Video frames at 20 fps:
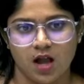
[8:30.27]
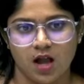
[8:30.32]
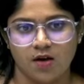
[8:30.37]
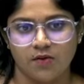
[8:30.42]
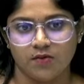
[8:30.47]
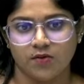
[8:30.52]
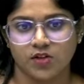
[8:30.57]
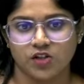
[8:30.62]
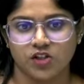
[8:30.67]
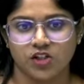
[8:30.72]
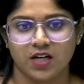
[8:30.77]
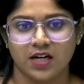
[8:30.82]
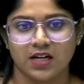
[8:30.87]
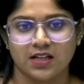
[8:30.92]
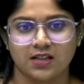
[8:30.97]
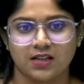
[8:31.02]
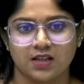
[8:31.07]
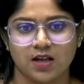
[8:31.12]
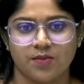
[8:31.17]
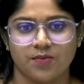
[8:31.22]
which
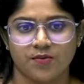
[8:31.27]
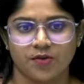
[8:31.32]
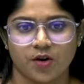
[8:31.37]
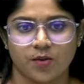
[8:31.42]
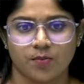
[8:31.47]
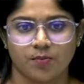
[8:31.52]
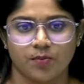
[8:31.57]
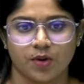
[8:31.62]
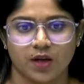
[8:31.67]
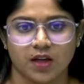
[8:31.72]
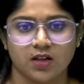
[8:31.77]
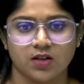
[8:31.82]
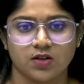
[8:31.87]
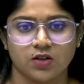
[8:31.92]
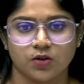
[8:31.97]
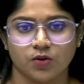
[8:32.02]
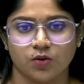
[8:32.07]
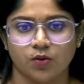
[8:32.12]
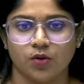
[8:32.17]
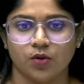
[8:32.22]
shields them from being
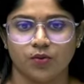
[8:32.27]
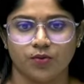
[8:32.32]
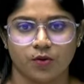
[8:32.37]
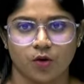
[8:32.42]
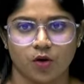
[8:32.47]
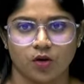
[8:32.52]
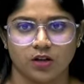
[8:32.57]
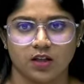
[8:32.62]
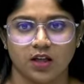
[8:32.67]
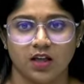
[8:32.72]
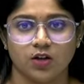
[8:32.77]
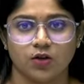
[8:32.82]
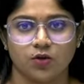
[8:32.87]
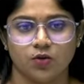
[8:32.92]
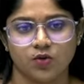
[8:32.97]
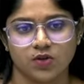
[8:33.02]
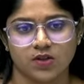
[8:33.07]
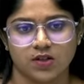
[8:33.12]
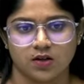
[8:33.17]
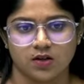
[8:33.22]
sued for the
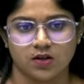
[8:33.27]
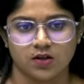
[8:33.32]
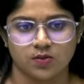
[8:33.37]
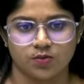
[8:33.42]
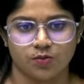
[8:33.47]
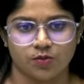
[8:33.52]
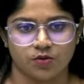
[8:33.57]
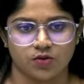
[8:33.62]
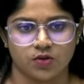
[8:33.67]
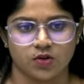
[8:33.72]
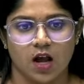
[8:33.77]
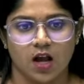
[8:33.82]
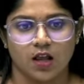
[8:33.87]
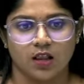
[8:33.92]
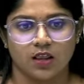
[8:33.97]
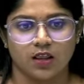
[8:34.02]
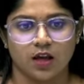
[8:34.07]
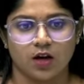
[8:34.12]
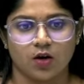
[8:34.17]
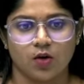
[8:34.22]
user's post.
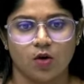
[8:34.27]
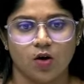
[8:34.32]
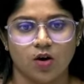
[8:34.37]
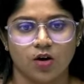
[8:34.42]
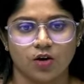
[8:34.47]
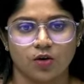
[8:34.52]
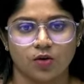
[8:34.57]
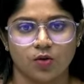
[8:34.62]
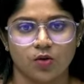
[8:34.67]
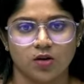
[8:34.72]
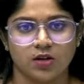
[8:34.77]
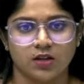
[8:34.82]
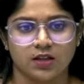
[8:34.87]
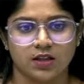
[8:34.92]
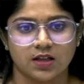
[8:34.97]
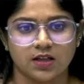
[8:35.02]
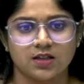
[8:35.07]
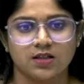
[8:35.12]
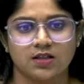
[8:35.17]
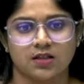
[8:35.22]
The court
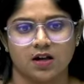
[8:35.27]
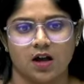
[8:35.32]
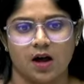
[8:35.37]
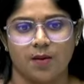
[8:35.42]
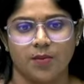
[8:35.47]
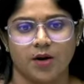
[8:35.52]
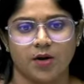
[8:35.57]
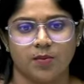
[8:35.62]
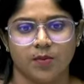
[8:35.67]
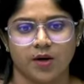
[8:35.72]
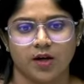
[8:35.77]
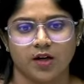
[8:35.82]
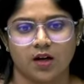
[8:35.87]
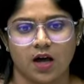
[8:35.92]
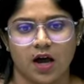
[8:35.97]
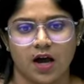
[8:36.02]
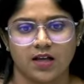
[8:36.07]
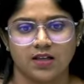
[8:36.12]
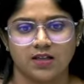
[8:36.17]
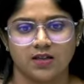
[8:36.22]
ruled this amendment
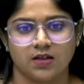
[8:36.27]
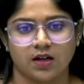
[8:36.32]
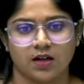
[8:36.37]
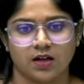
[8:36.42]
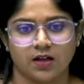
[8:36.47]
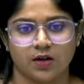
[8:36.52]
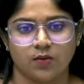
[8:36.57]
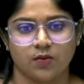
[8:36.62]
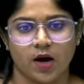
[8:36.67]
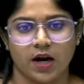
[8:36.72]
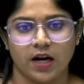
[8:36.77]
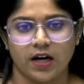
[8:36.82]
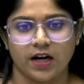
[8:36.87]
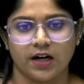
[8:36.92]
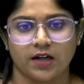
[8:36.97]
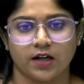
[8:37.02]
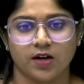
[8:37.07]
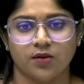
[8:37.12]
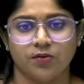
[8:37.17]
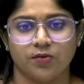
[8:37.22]
as it
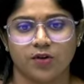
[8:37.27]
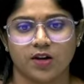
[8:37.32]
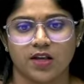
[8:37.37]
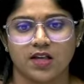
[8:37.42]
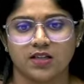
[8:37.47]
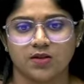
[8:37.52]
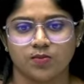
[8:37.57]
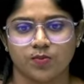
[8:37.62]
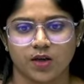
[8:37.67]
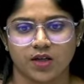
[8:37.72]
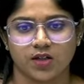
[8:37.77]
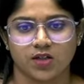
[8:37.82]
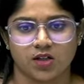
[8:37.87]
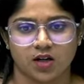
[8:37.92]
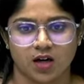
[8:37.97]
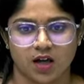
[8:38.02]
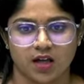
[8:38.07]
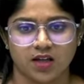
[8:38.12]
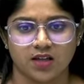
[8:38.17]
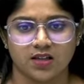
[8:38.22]
violated free
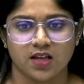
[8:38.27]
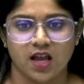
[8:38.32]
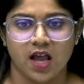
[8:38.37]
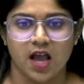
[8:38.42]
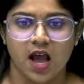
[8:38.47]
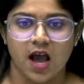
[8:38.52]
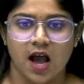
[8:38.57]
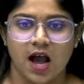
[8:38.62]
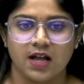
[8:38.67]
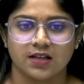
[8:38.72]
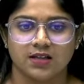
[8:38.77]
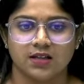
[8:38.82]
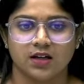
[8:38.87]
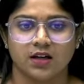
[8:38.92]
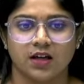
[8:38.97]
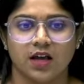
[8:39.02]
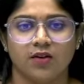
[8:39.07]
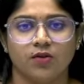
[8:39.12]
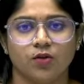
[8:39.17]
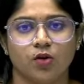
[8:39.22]
speech rights, as
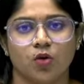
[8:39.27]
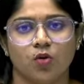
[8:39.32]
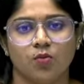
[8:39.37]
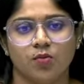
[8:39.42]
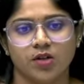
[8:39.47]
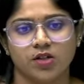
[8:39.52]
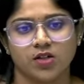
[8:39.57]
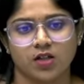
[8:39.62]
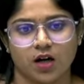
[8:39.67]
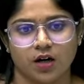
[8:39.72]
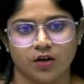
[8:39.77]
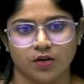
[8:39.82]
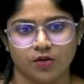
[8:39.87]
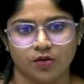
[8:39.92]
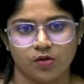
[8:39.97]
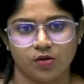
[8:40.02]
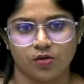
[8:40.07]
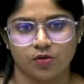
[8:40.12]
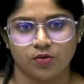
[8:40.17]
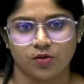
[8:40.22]
it gave too much
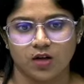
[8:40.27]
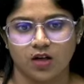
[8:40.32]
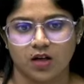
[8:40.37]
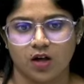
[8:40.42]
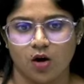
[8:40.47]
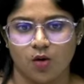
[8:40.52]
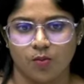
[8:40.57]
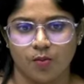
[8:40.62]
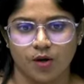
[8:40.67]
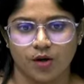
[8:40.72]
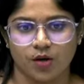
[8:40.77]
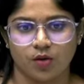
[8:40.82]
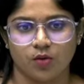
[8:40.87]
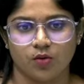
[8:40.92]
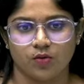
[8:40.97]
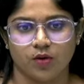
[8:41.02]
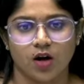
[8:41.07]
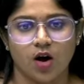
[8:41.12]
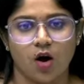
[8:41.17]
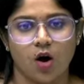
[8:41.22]
control to the government
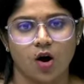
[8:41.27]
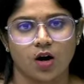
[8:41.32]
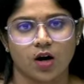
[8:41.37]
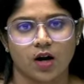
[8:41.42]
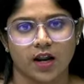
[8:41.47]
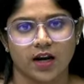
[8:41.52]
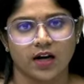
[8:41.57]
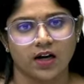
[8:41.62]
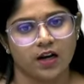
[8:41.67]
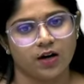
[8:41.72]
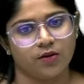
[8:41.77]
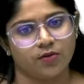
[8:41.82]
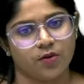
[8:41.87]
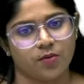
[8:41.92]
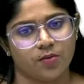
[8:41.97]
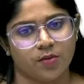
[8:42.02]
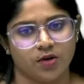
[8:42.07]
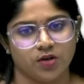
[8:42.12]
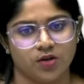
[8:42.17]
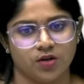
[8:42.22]
over online
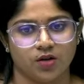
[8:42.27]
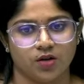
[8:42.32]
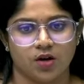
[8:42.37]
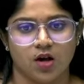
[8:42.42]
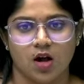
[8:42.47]
information.